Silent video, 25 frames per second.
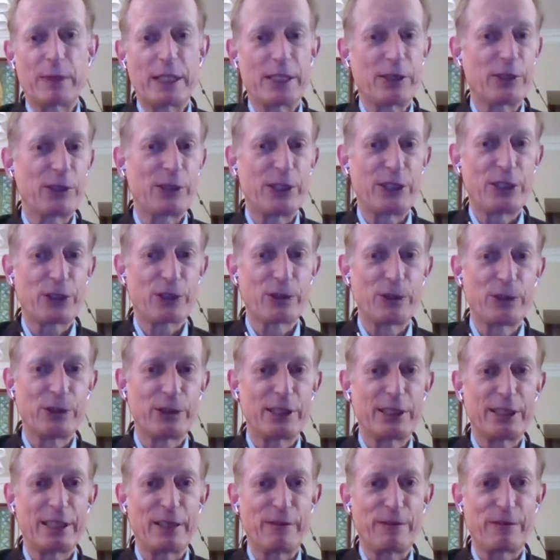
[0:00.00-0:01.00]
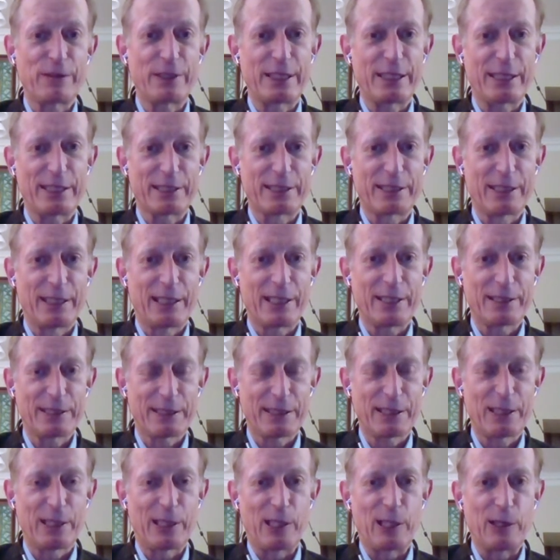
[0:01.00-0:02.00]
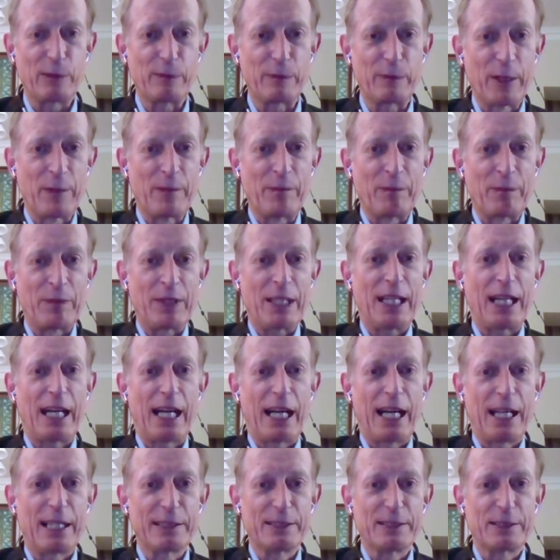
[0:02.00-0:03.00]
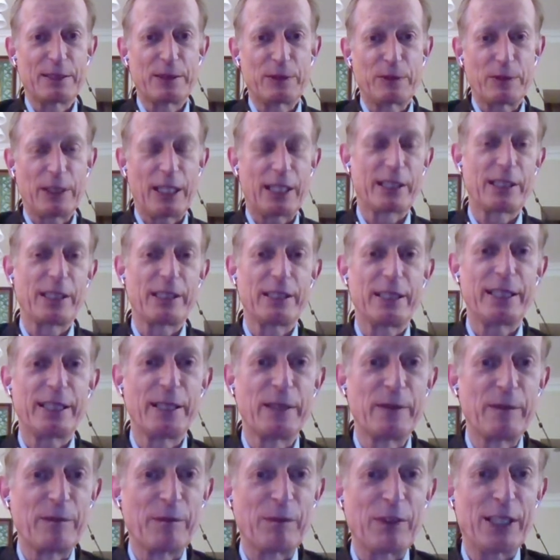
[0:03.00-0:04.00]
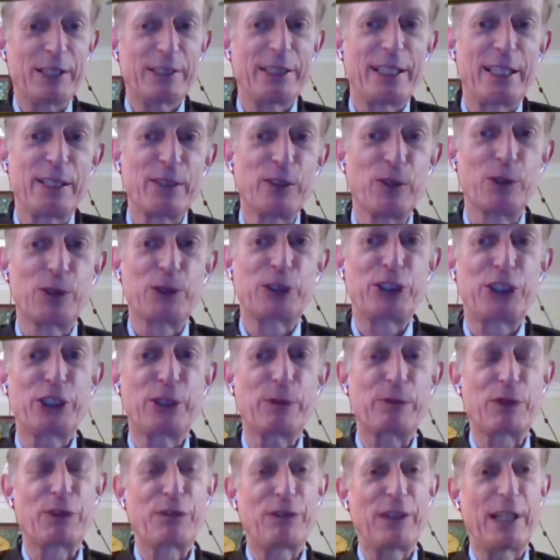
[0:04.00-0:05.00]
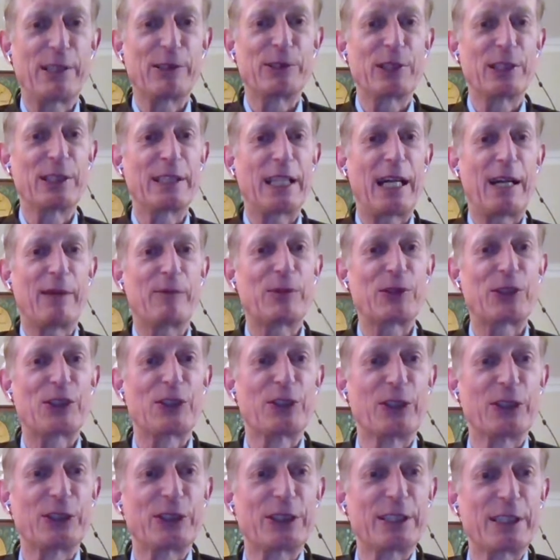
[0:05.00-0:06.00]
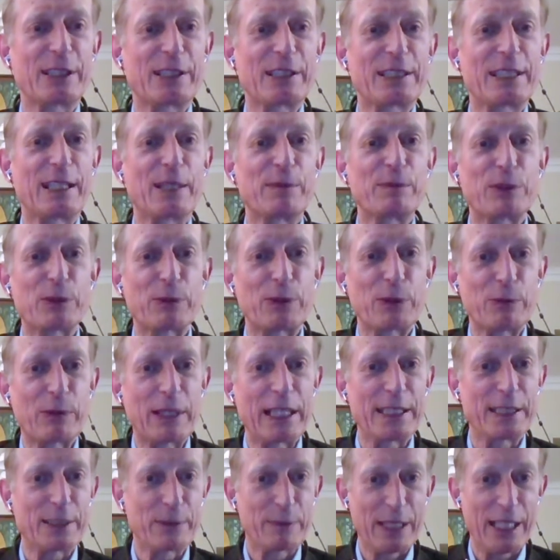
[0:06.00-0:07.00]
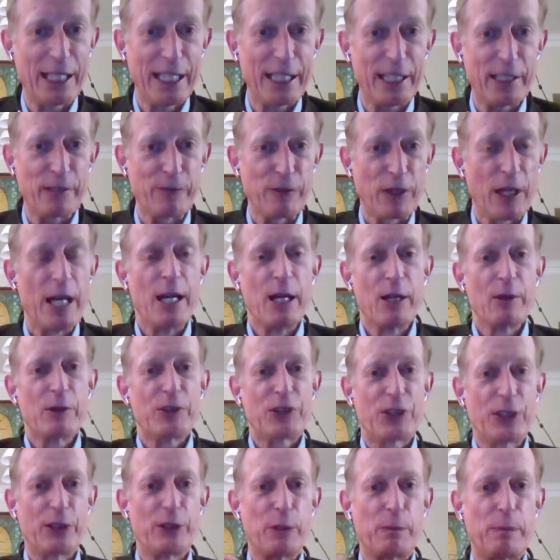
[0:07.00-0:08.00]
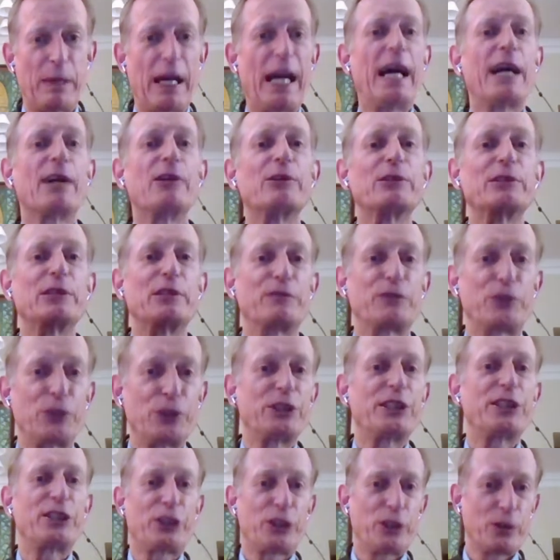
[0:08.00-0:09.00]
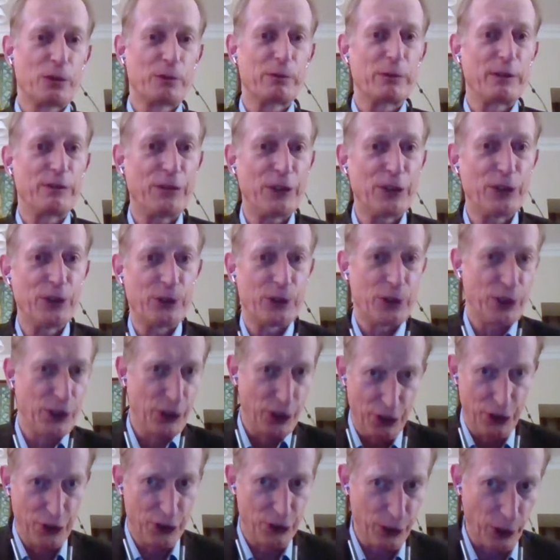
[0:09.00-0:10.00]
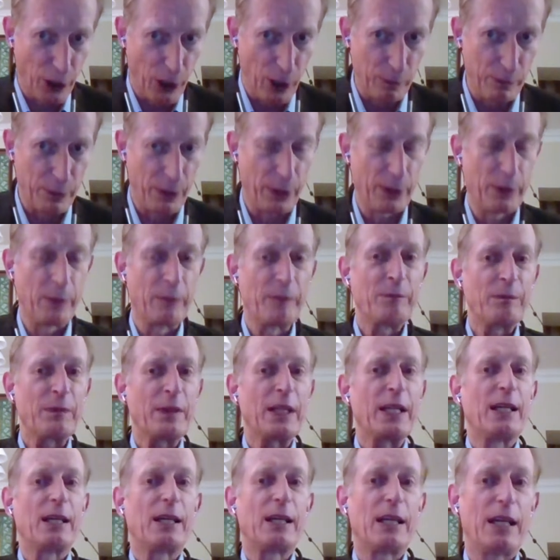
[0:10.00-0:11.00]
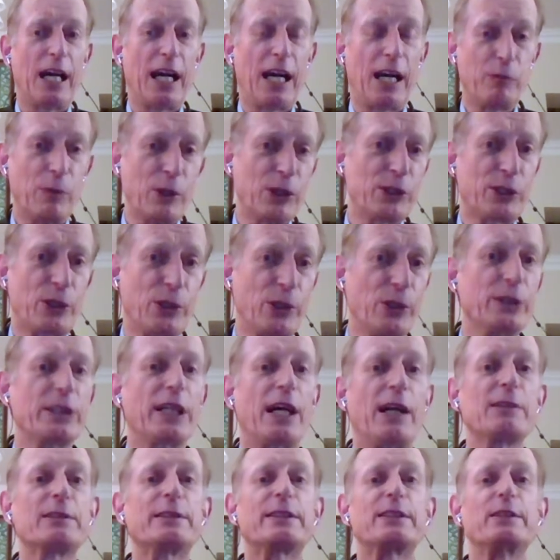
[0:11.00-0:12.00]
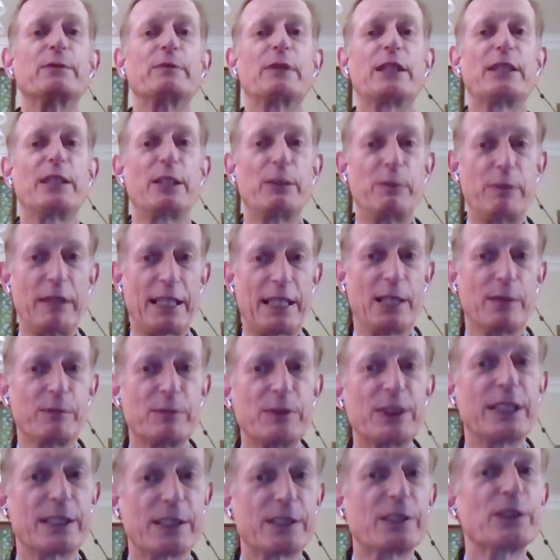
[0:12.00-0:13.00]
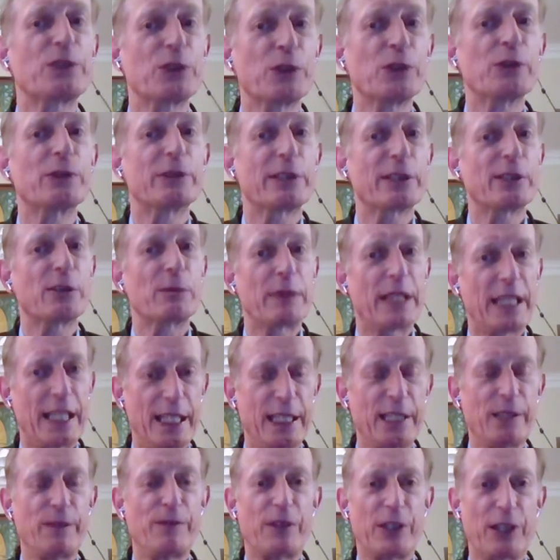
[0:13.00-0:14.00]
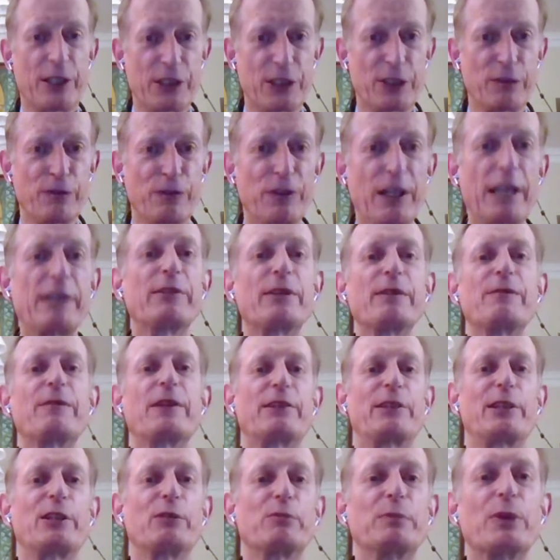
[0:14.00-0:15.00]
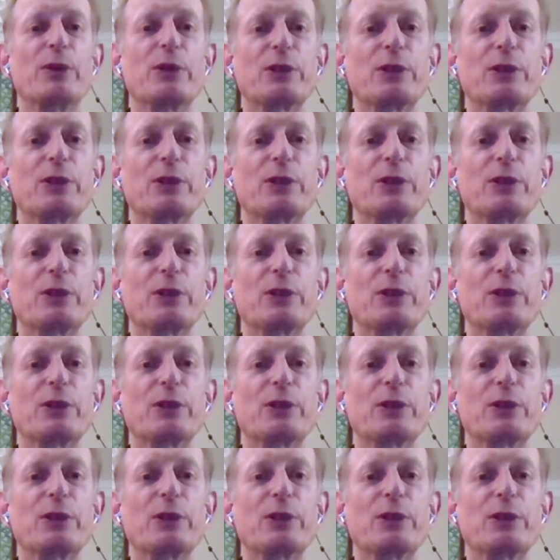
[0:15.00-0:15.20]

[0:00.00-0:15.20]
parliamentary scrutiny for the entire term. And luckily, their lordships found that that was not an acceptable way to behave. So the power of judicial review to stop what could ultimately become dictatorial behavior is a very, very